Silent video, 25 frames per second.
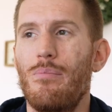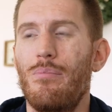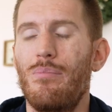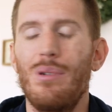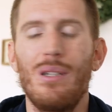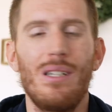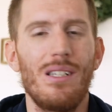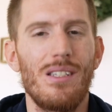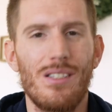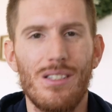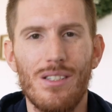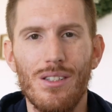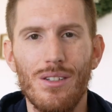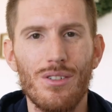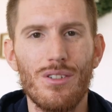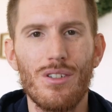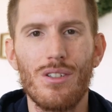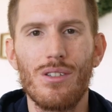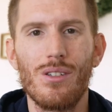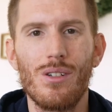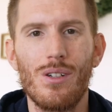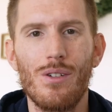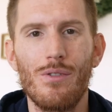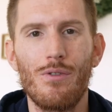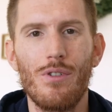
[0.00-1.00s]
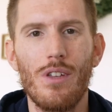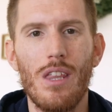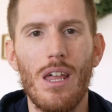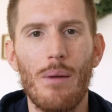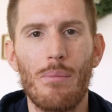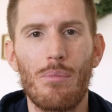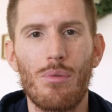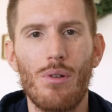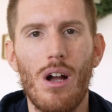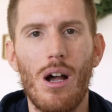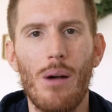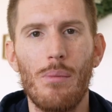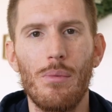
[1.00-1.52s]
but it's still just looking for
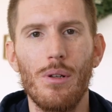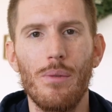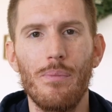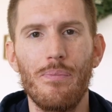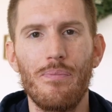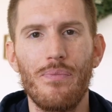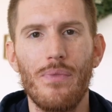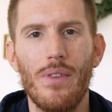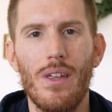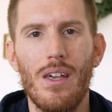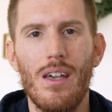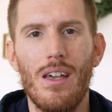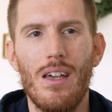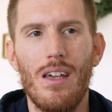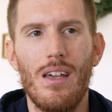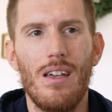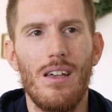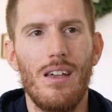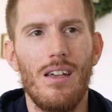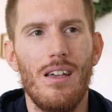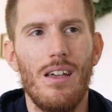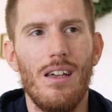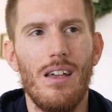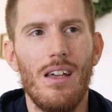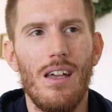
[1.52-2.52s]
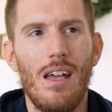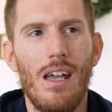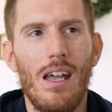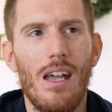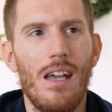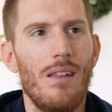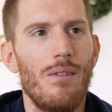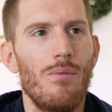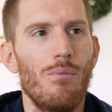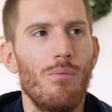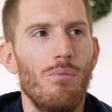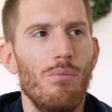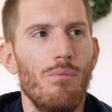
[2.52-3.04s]
that problem.
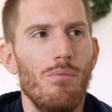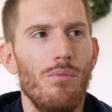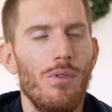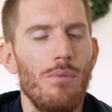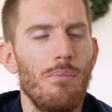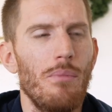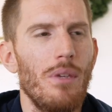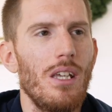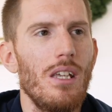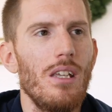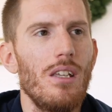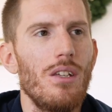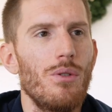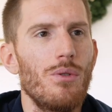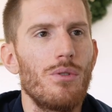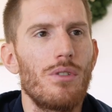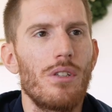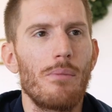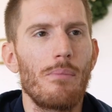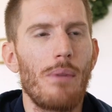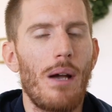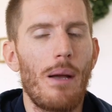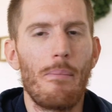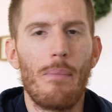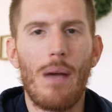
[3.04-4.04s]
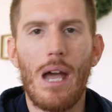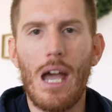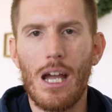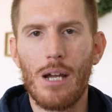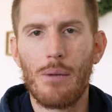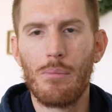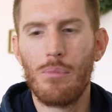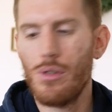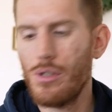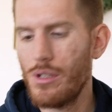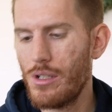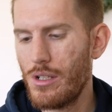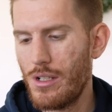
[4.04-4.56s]
And me using my
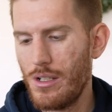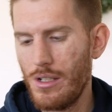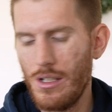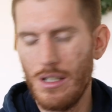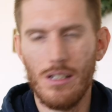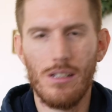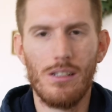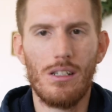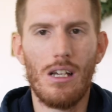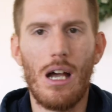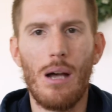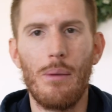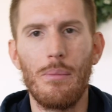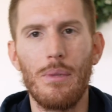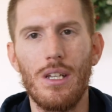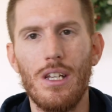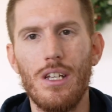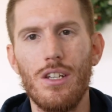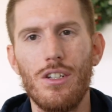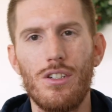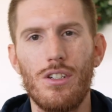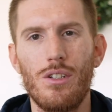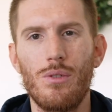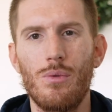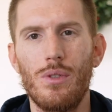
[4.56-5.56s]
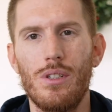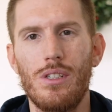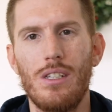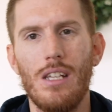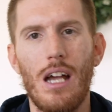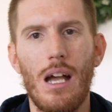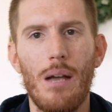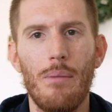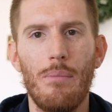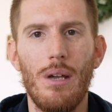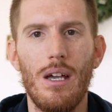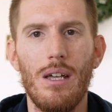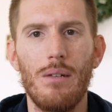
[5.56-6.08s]
MacBook in combination with the
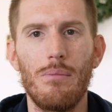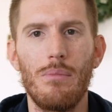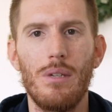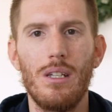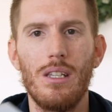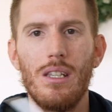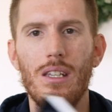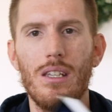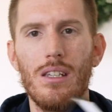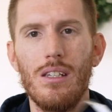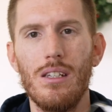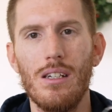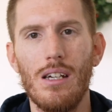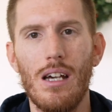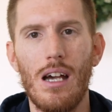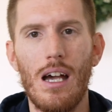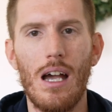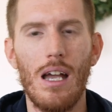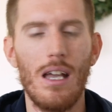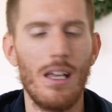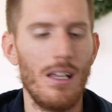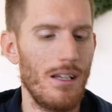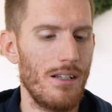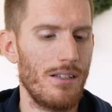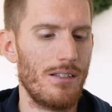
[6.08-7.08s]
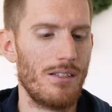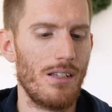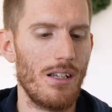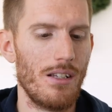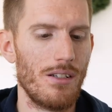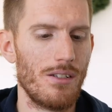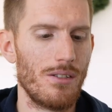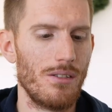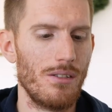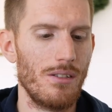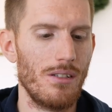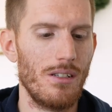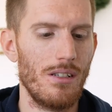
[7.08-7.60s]
iPad mini,
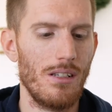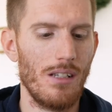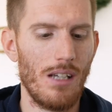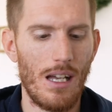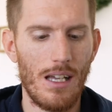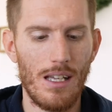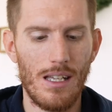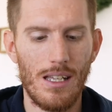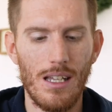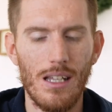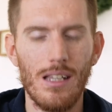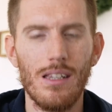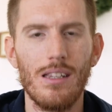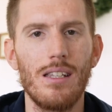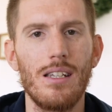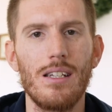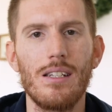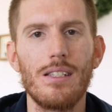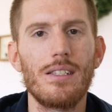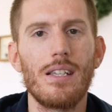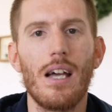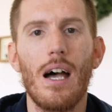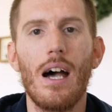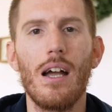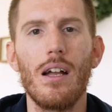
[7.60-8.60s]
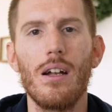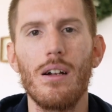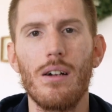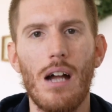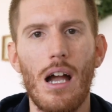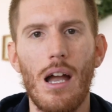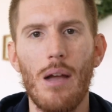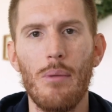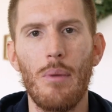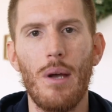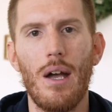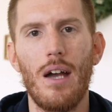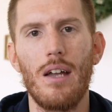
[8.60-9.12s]
I get the entire
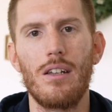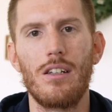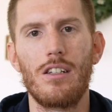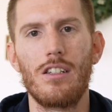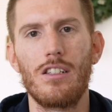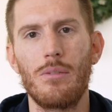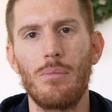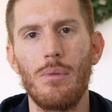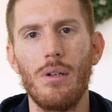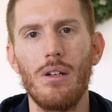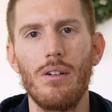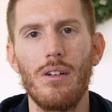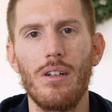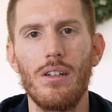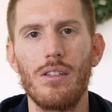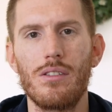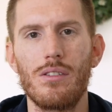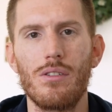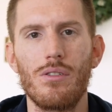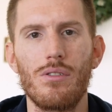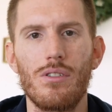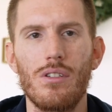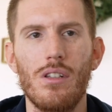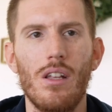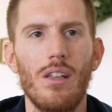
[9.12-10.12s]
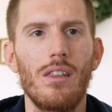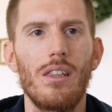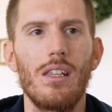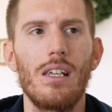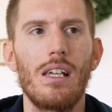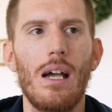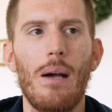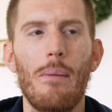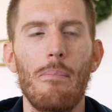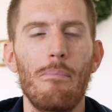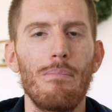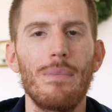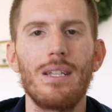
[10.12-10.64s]
iPad experience. There's
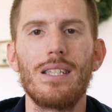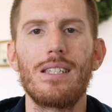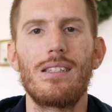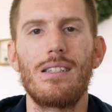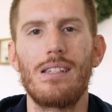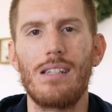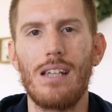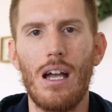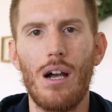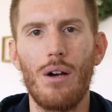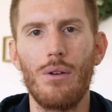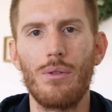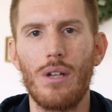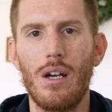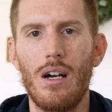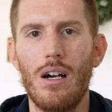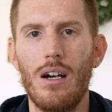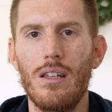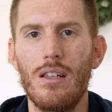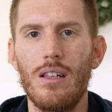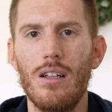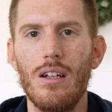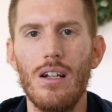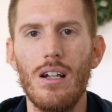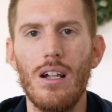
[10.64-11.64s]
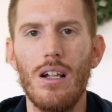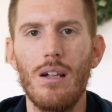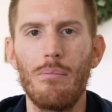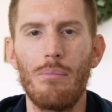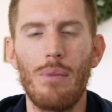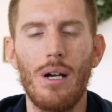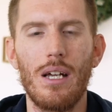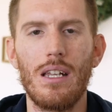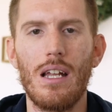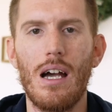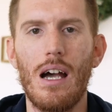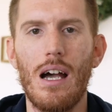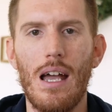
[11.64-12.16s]
nothing I'm missing out on
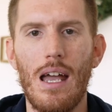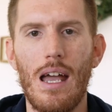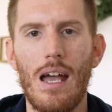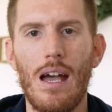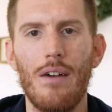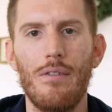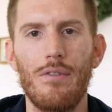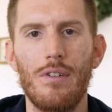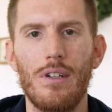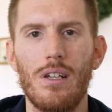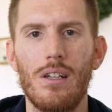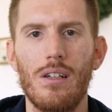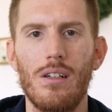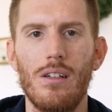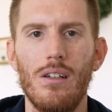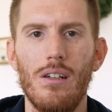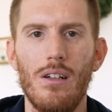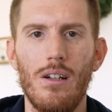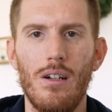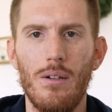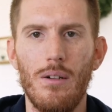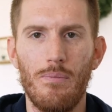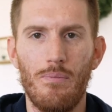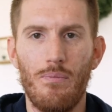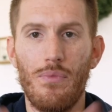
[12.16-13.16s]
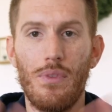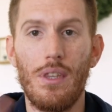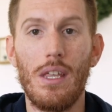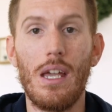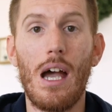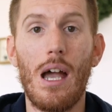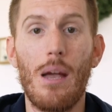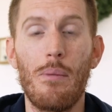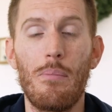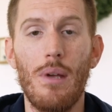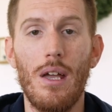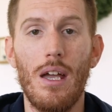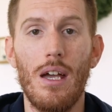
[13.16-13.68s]
by not having the
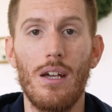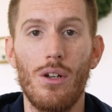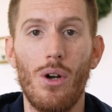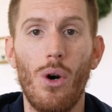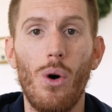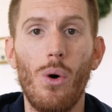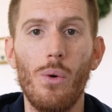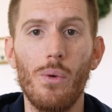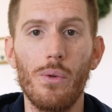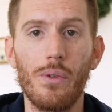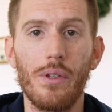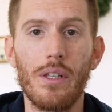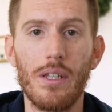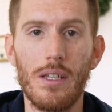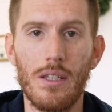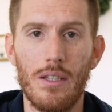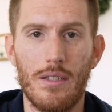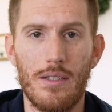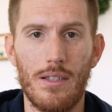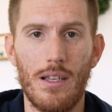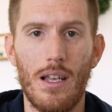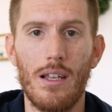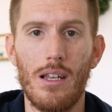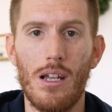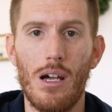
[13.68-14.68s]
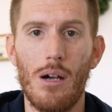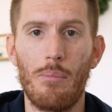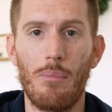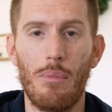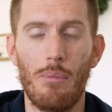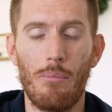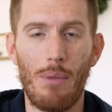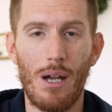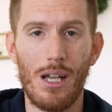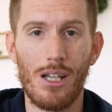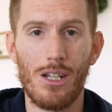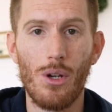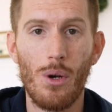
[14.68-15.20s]
iPad only setup.
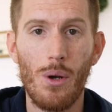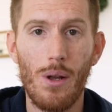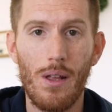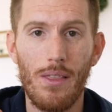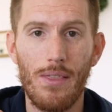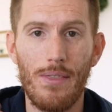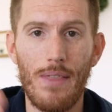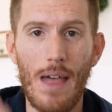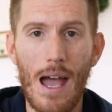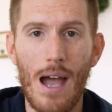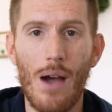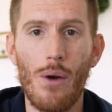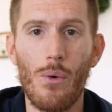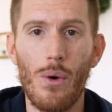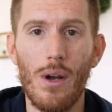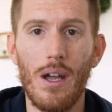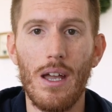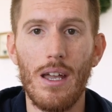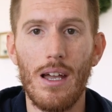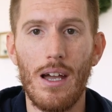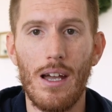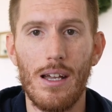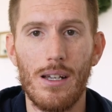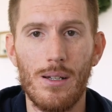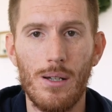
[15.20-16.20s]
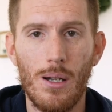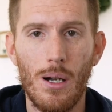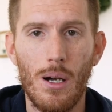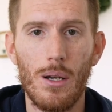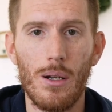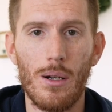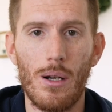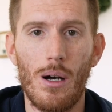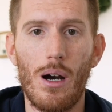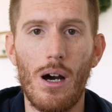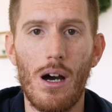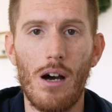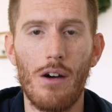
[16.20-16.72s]
By going that way, I
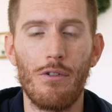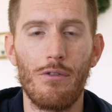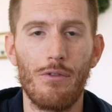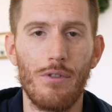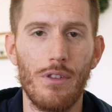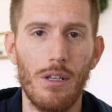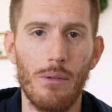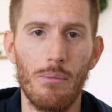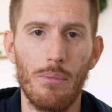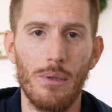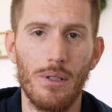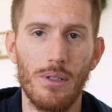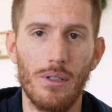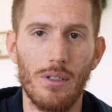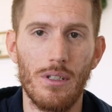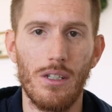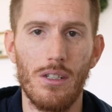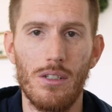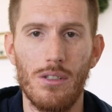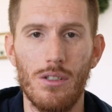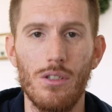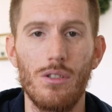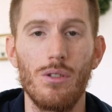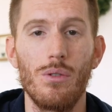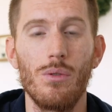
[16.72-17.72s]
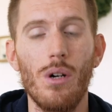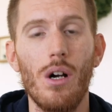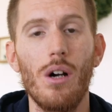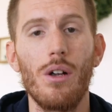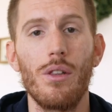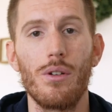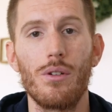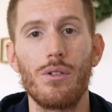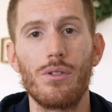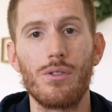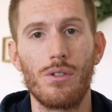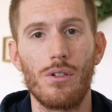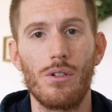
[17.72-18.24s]
cut off the ability to do
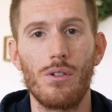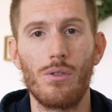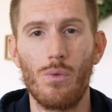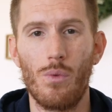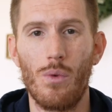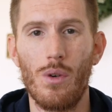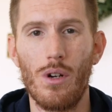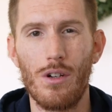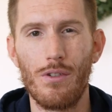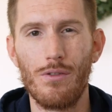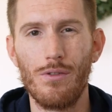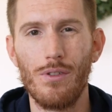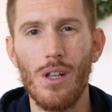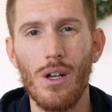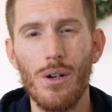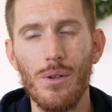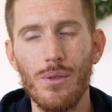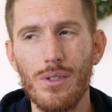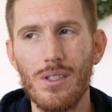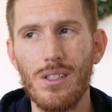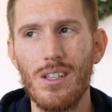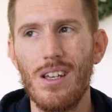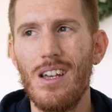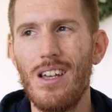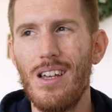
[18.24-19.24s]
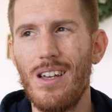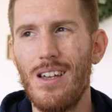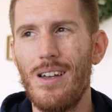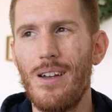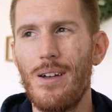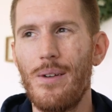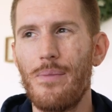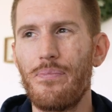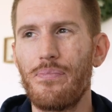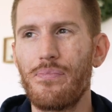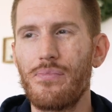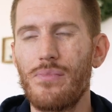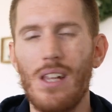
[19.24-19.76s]
other certain workflows.
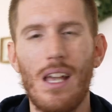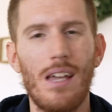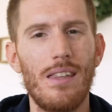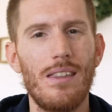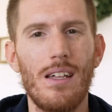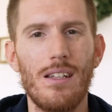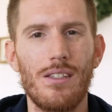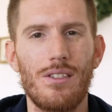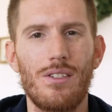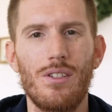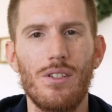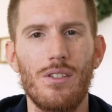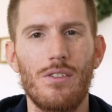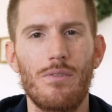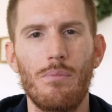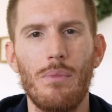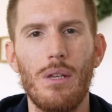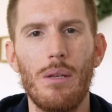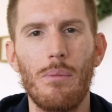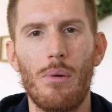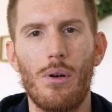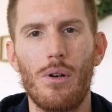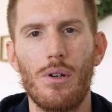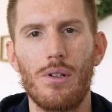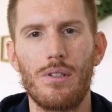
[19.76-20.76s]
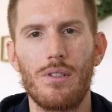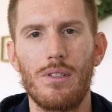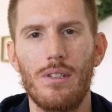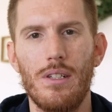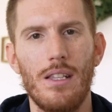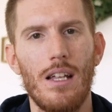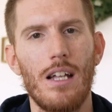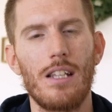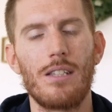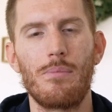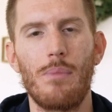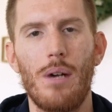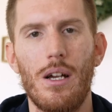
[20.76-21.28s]
And that's just me personally,
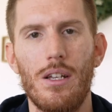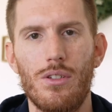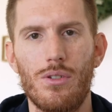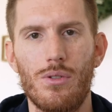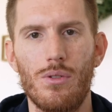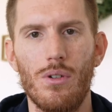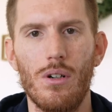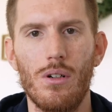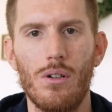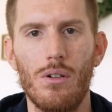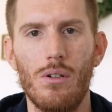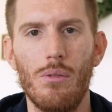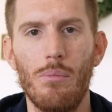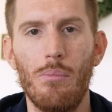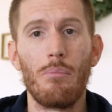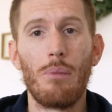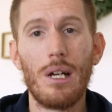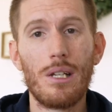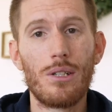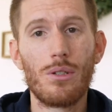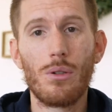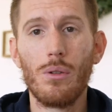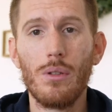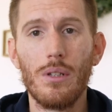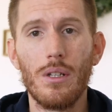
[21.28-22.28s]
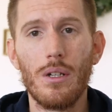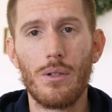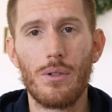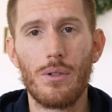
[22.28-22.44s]
that's my struggle. But I totally